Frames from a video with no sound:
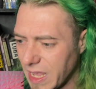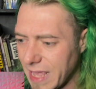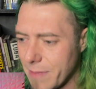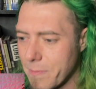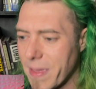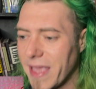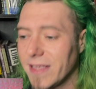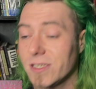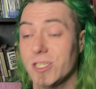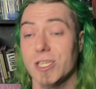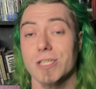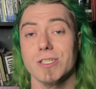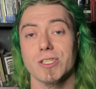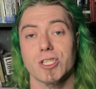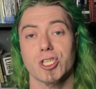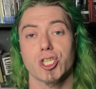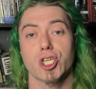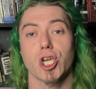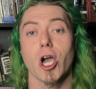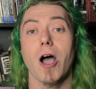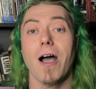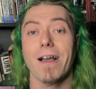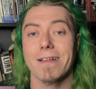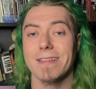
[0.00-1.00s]
He mentions
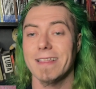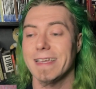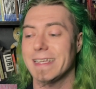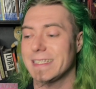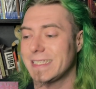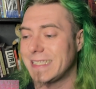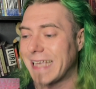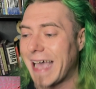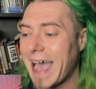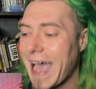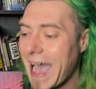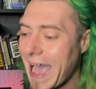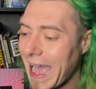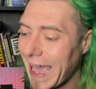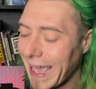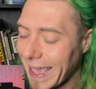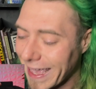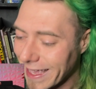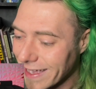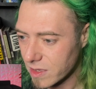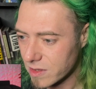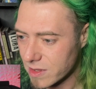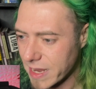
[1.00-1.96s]
chocolate tie.